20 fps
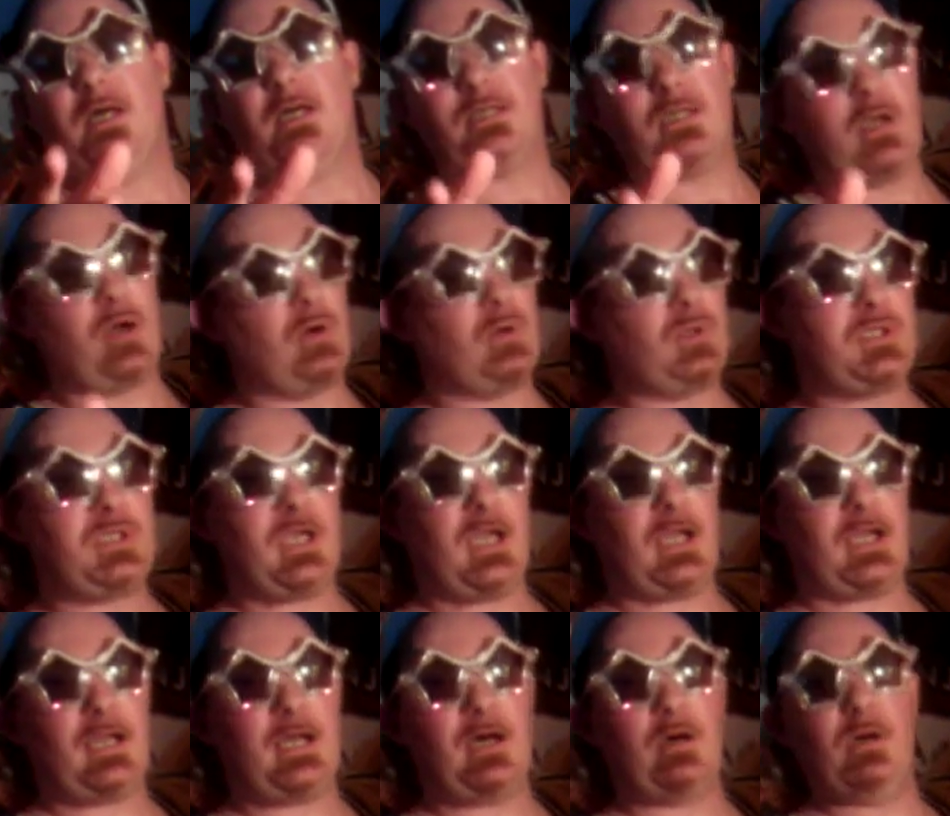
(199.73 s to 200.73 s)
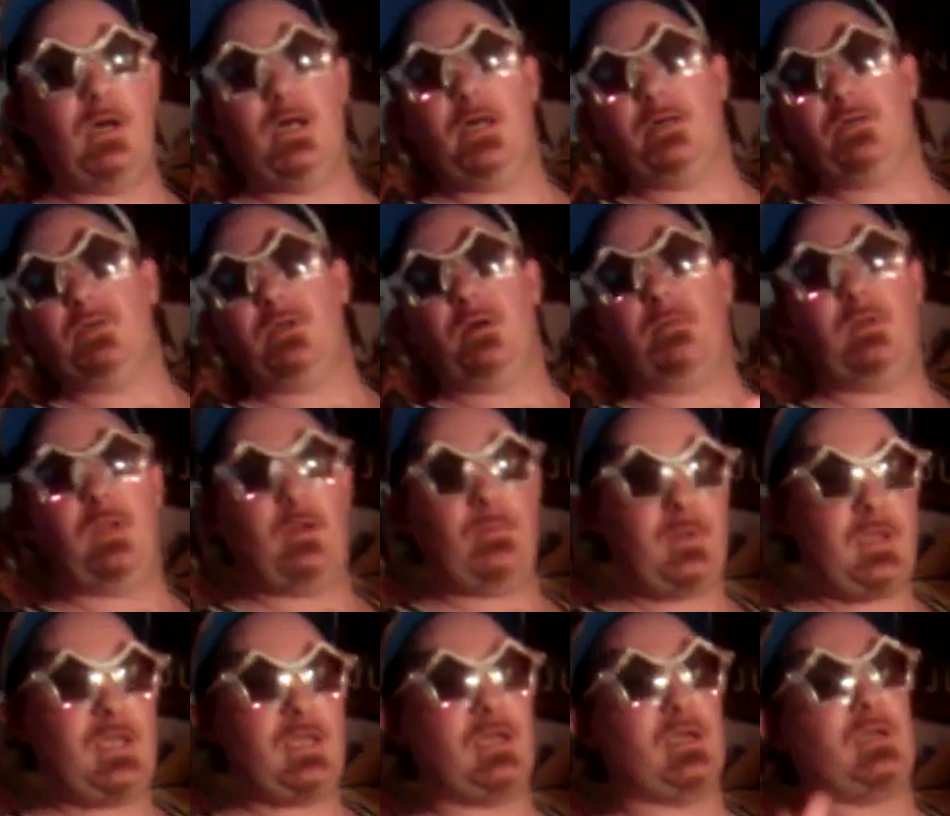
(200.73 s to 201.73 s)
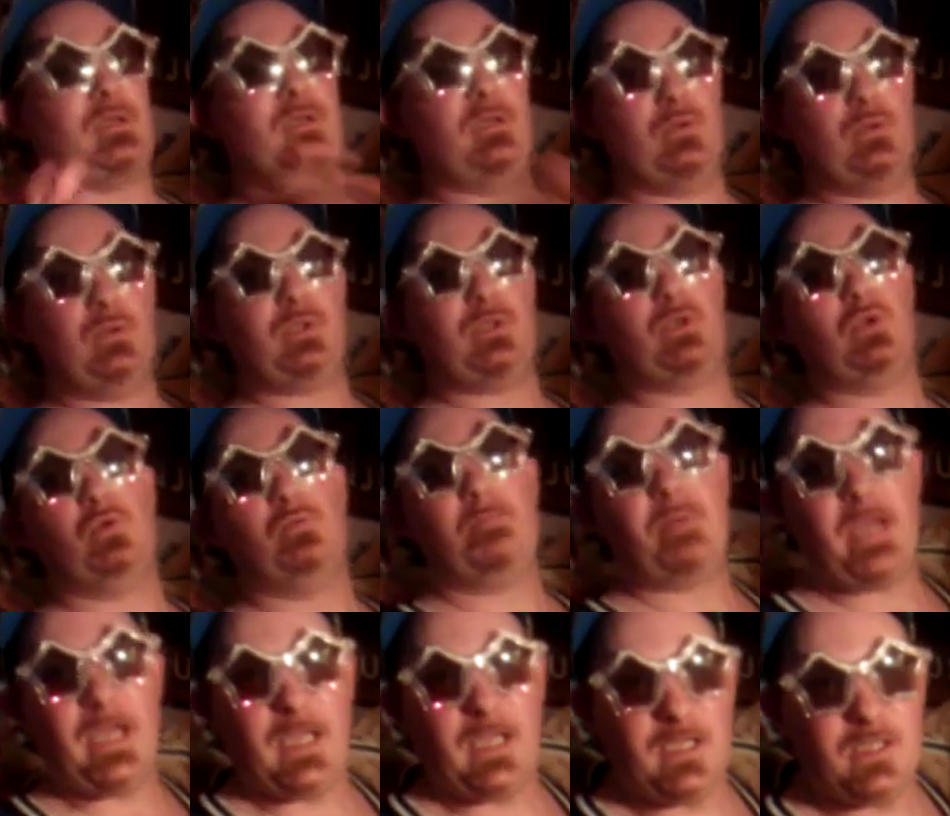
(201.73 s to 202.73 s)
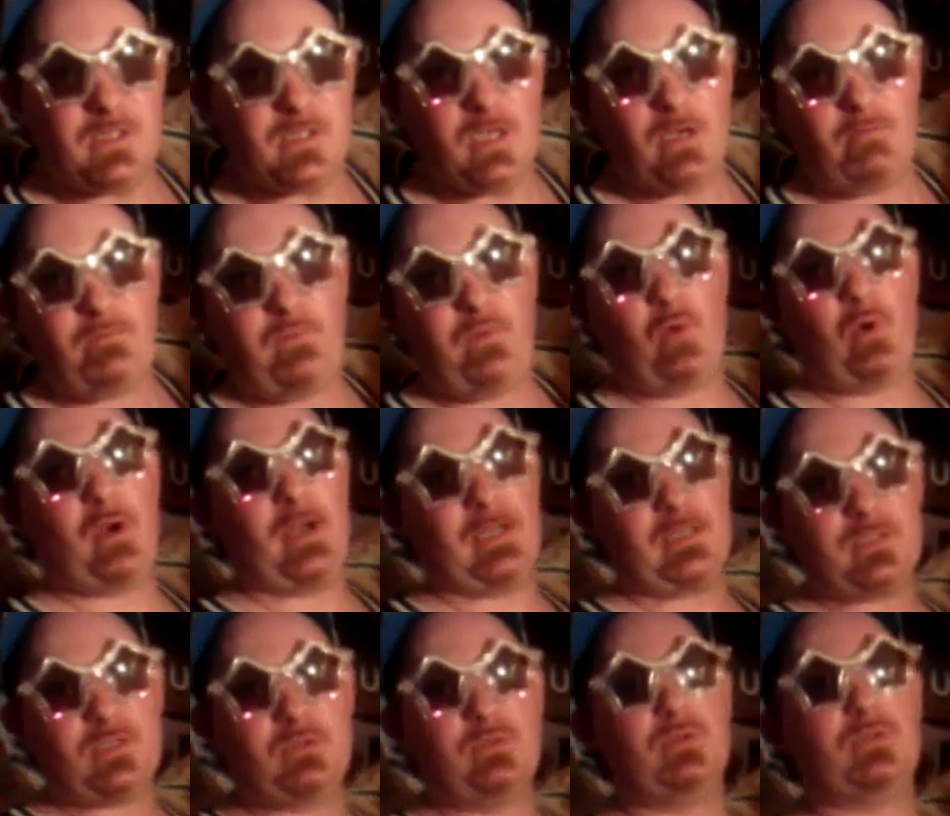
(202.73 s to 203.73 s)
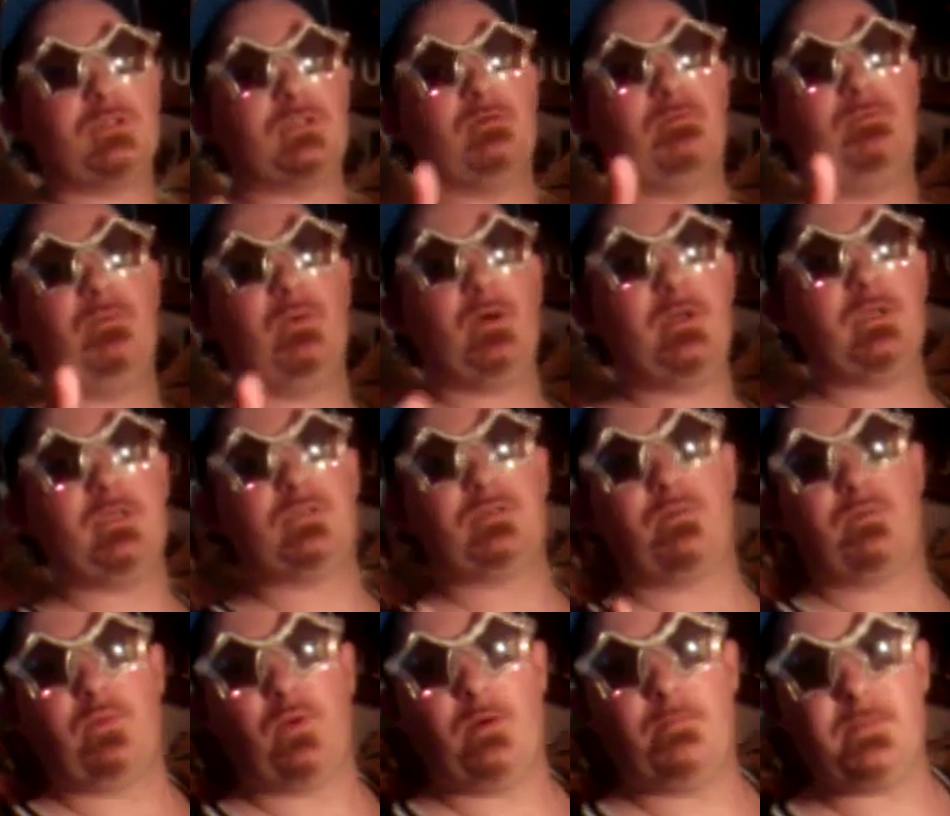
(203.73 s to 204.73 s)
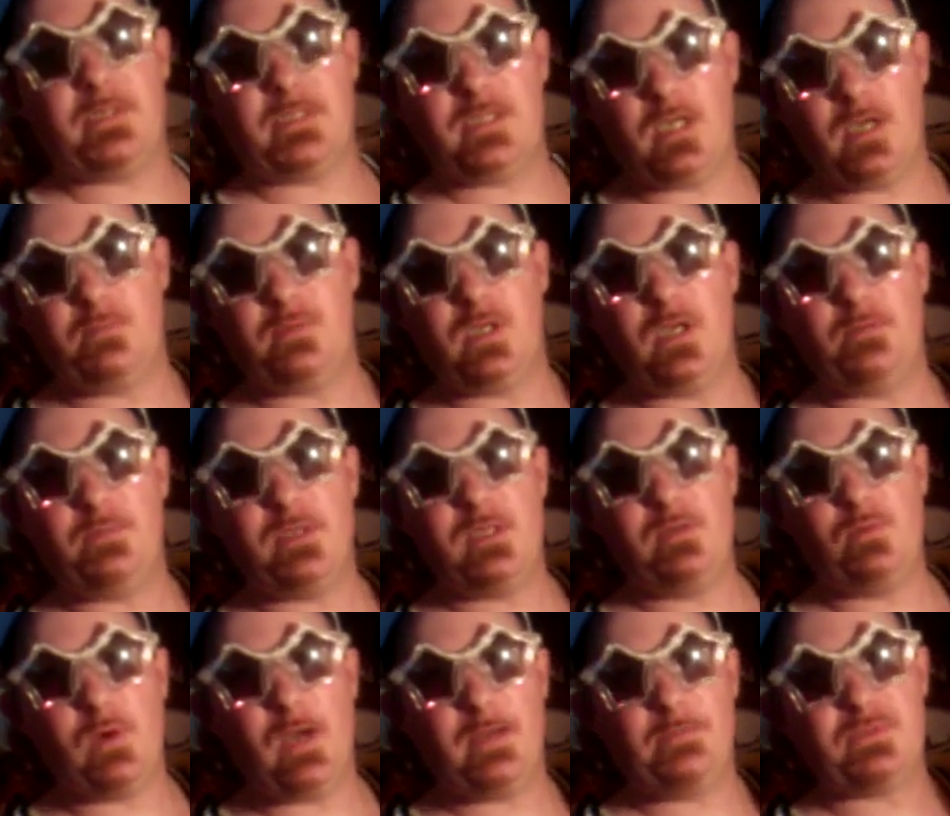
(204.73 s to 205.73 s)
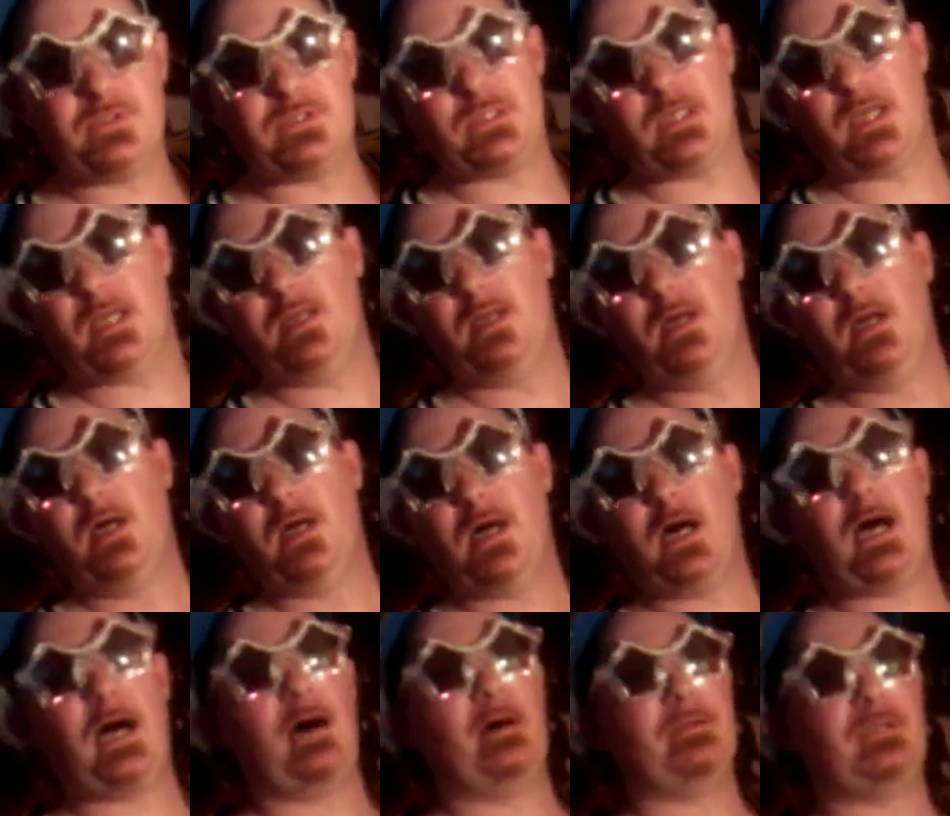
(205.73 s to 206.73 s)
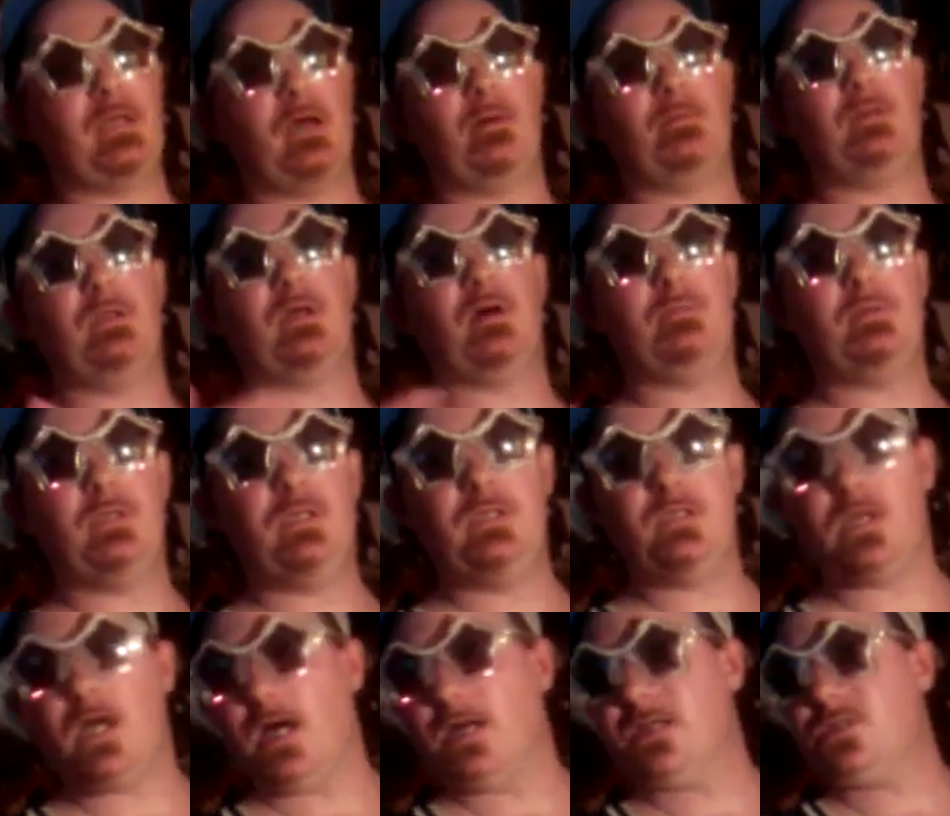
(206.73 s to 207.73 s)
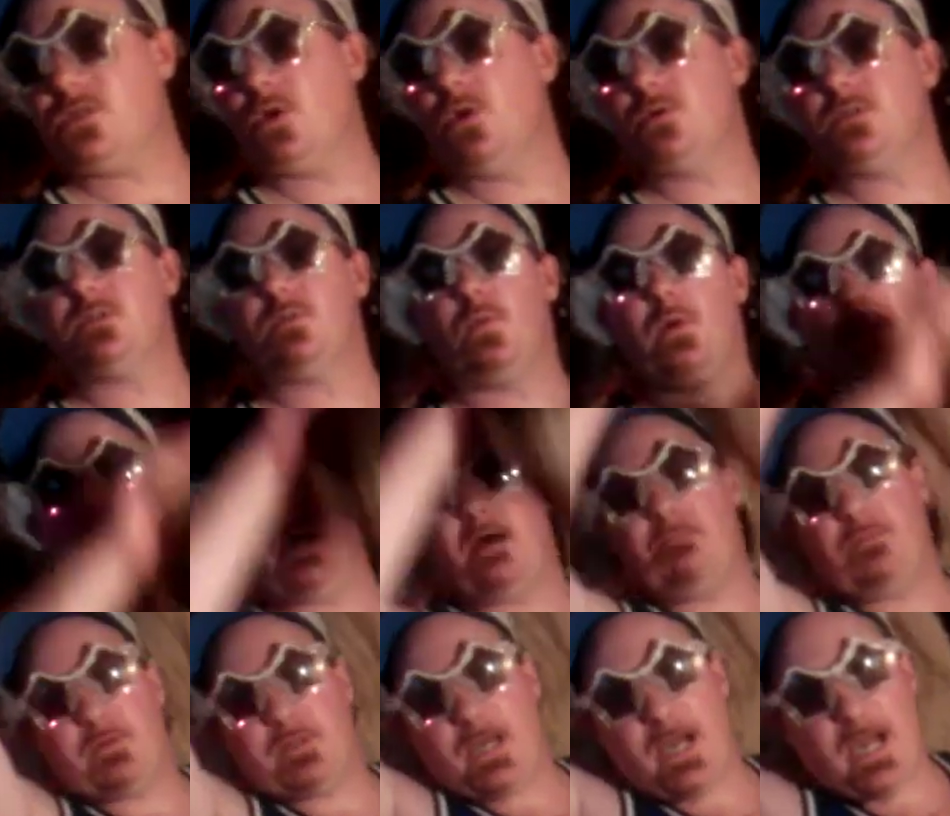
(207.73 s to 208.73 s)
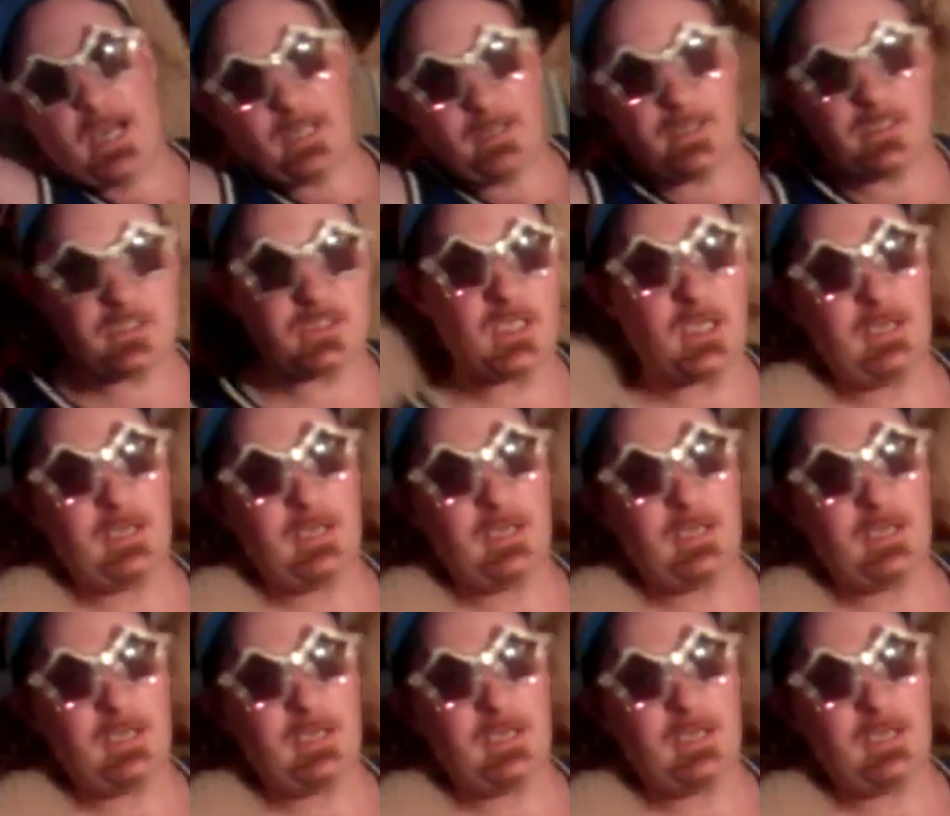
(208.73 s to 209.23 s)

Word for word: Go check out WWE YouTube page for exclusive footage from the WWE website, WWE shows and whatnot for the highlights.